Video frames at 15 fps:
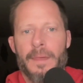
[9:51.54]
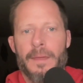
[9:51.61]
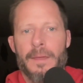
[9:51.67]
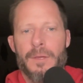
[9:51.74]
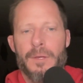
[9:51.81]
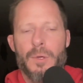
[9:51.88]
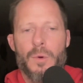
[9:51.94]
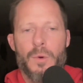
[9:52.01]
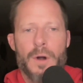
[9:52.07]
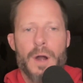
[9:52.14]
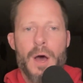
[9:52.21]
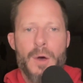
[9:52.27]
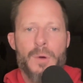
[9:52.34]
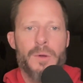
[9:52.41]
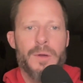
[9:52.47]
your
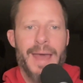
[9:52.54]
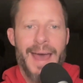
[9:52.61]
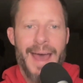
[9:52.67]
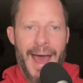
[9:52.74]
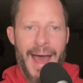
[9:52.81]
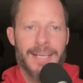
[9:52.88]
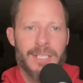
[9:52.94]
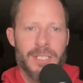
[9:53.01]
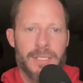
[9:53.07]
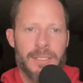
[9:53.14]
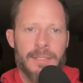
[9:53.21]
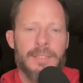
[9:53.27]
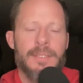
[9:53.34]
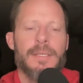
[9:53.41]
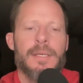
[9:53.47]
own
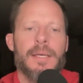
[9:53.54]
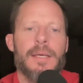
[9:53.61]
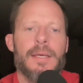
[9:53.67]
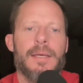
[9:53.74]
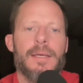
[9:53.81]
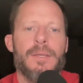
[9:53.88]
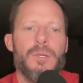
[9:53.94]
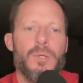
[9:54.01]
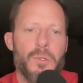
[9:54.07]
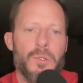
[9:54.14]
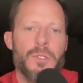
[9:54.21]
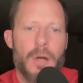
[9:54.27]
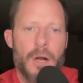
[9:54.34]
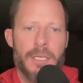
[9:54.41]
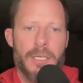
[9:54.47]
actions, you
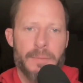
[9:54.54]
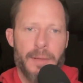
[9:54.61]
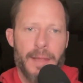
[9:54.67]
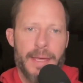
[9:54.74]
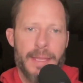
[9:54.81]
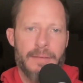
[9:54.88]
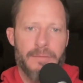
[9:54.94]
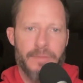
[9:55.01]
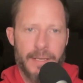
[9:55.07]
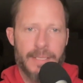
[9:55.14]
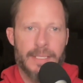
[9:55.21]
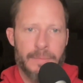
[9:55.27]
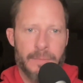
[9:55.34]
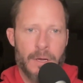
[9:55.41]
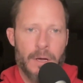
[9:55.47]
start to play the
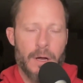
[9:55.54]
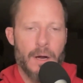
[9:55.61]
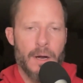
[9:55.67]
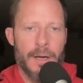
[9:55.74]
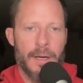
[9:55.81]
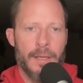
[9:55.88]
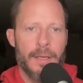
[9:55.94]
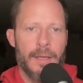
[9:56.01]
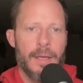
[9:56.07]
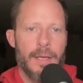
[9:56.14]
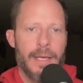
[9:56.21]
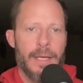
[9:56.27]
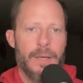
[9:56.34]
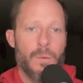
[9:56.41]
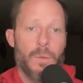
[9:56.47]
victim card,
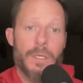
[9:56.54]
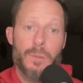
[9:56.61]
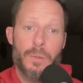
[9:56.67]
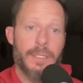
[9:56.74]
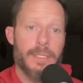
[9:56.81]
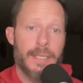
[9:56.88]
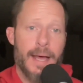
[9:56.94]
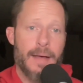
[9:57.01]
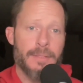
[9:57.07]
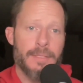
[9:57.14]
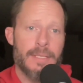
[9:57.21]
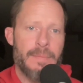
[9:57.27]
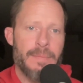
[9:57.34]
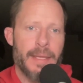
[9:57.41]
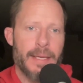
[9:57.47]
which would sound
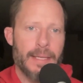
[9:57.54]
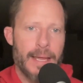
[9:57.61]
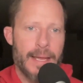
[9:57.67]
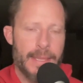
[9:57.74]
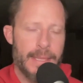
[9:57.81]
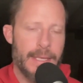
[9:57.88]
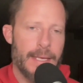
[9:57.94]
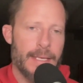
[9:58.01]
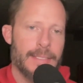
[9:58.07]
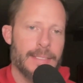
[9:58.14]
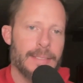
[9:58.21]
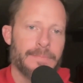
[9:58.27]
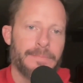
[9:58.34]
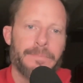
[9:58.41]
something like this